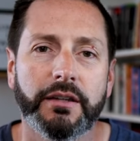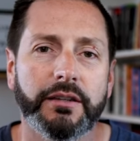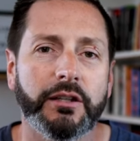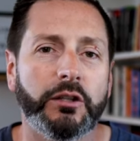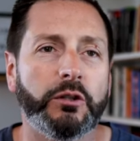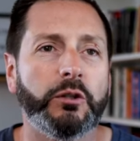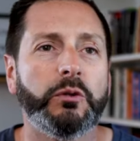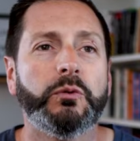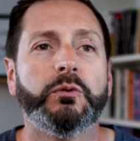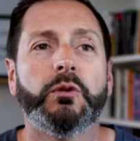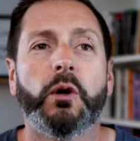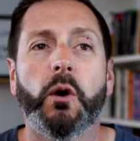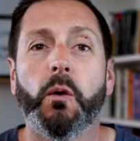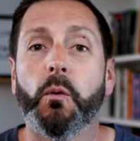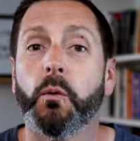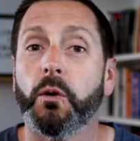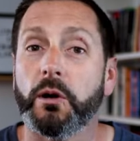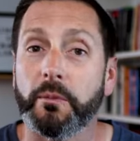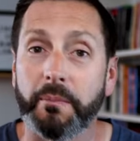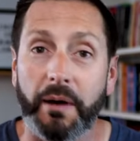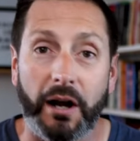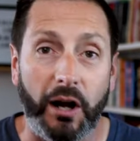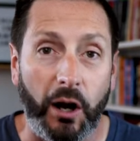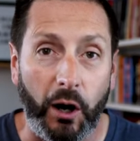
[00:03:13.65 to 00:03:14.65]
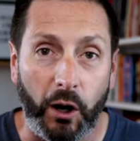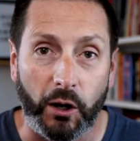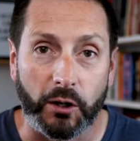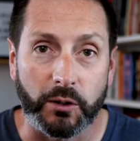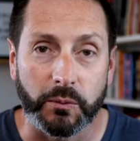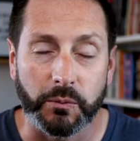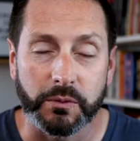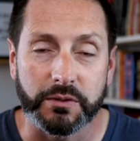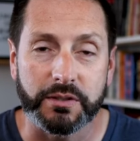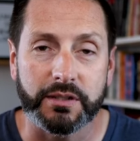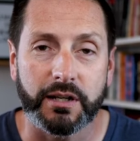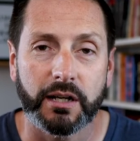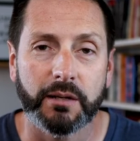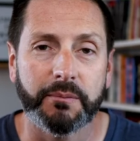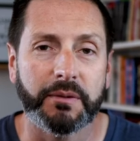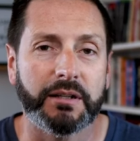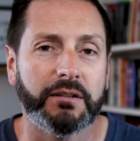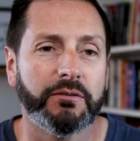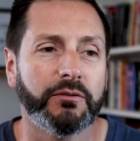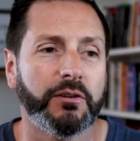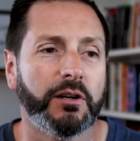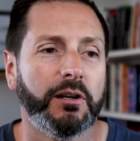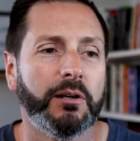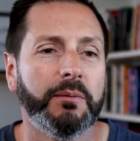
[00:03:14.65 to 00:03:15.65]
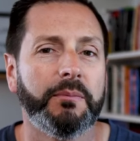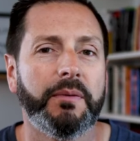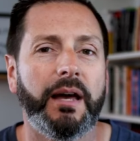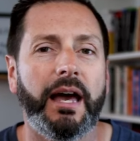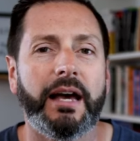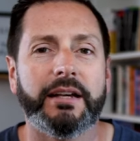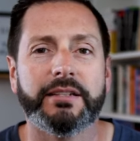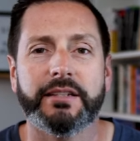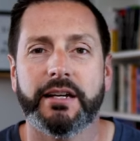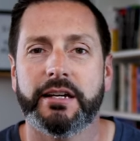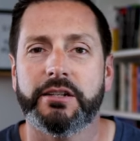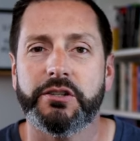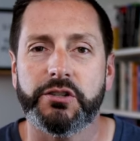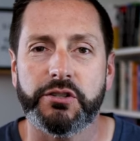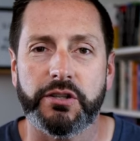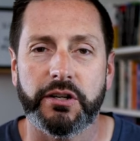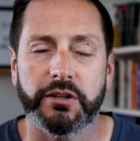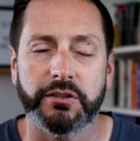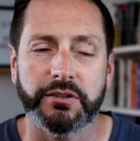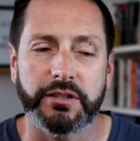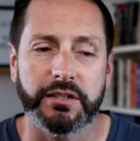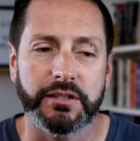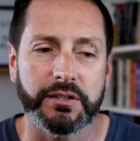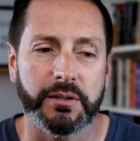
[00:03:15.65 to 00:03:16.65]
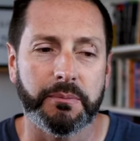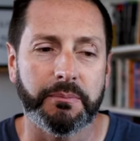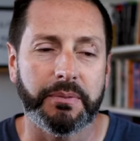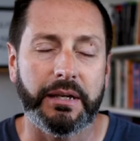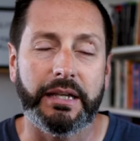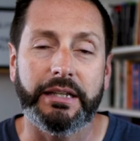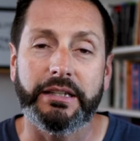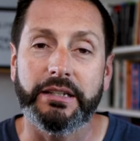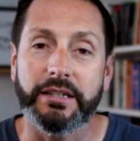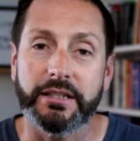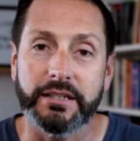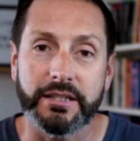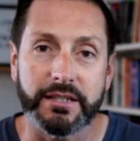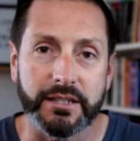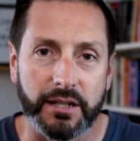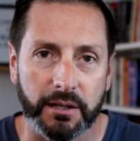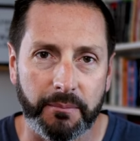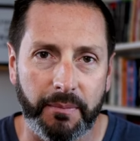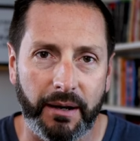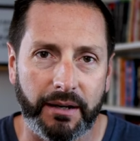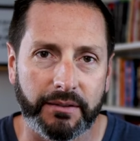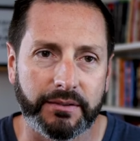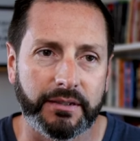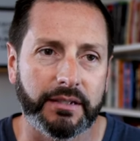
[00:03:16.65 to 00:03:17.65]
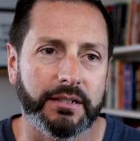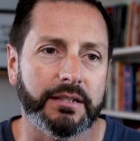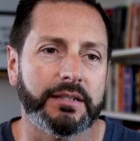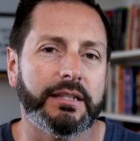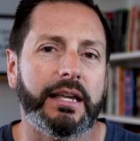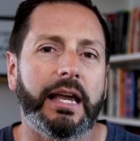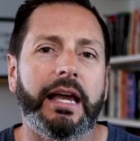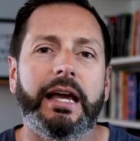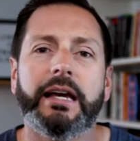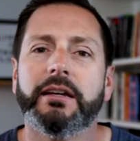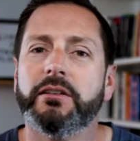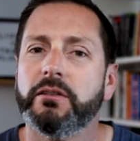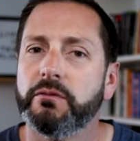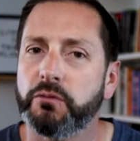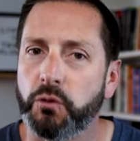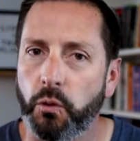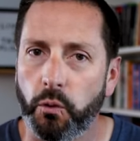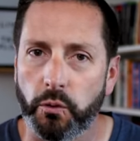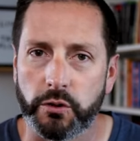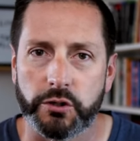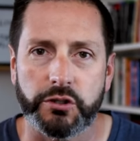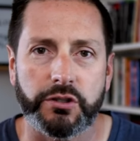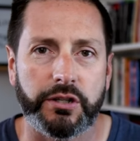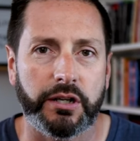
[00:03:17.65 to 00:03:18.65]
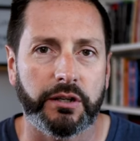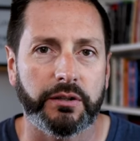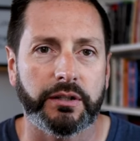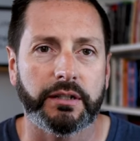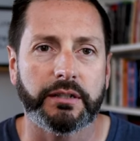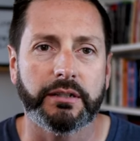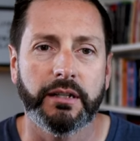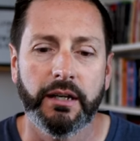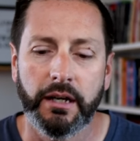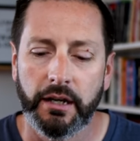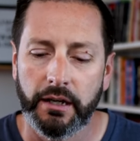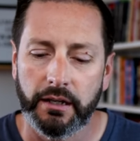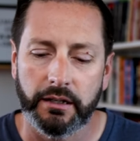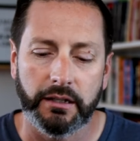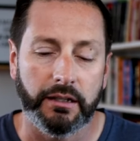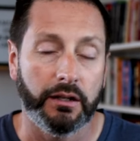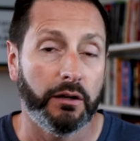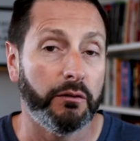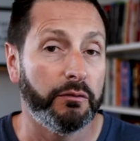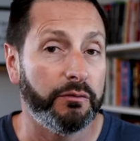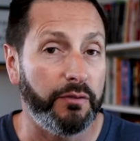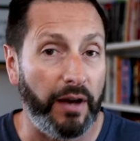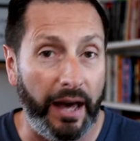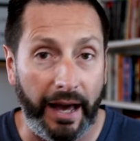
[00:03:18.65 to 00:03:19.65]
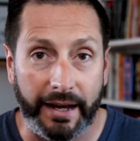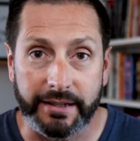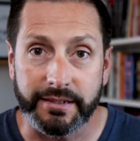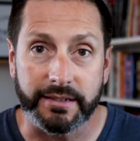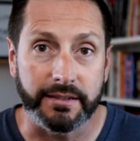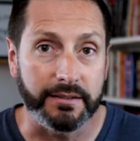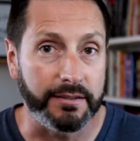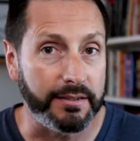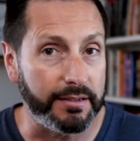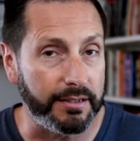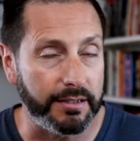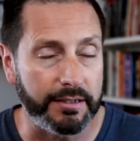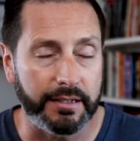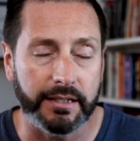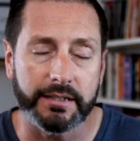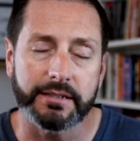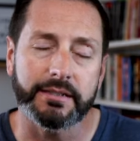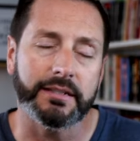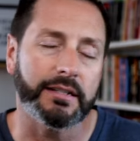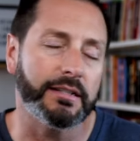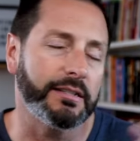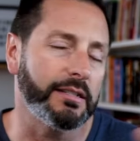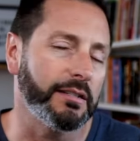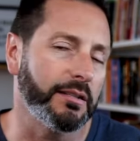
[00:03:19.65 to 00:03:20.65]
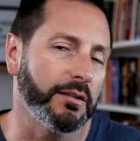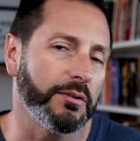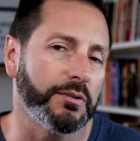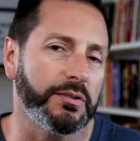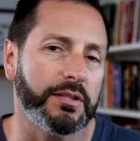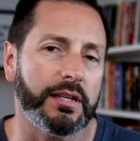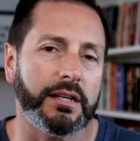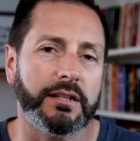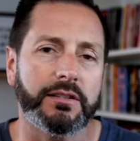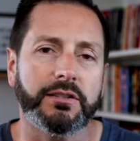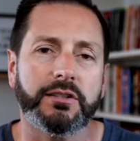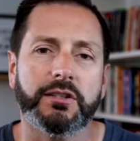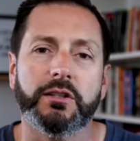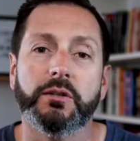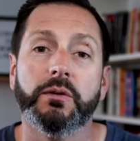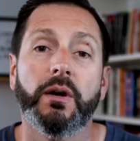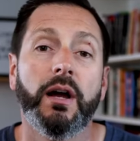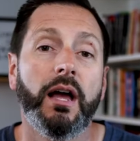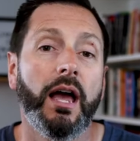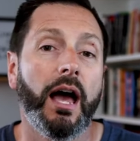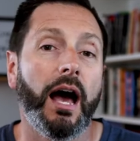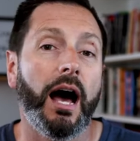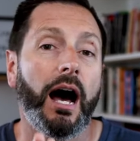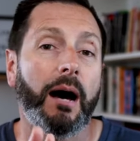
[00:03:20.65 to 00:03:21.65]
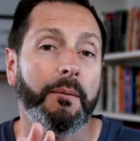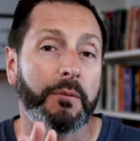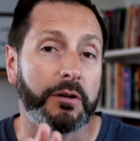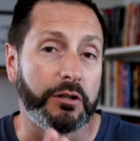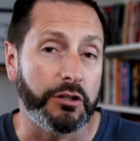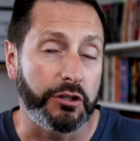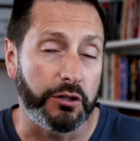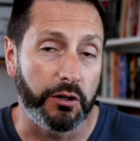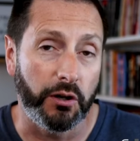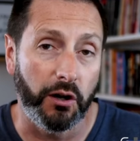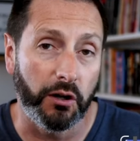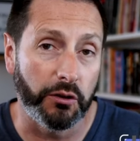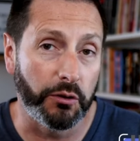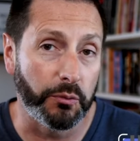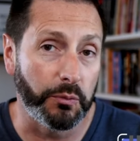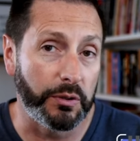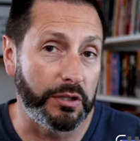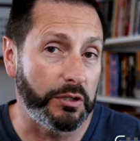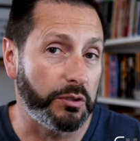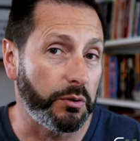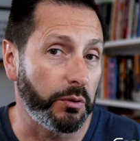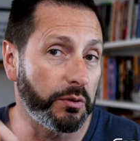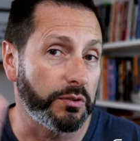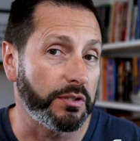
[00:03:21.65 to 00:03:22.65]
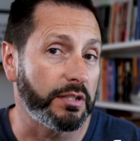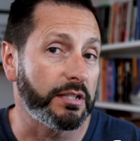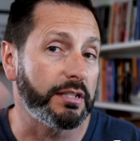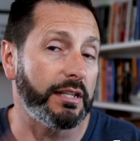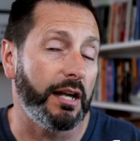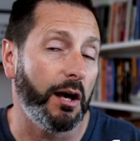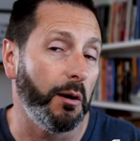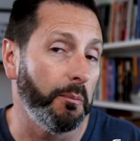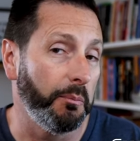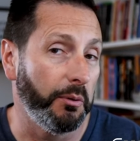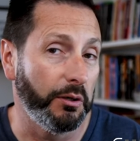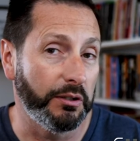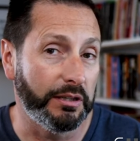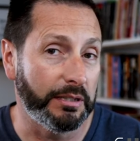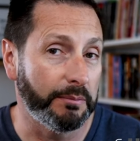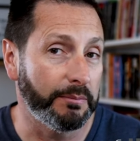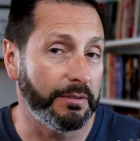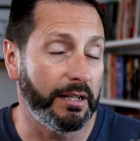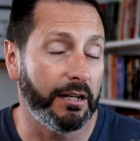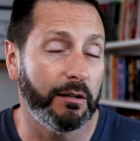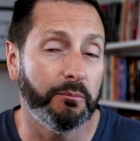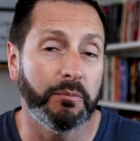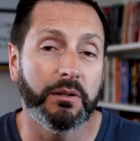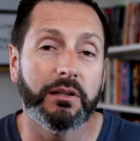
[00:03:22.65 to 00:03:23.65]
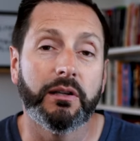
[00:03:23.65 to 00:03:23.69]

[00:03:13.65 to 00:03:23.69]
that you know where my heart was coming from as I share these opinions about this, and of course sharing, you know, facts and statistics and those things too. I'm gonna share all the resources, I'll put them down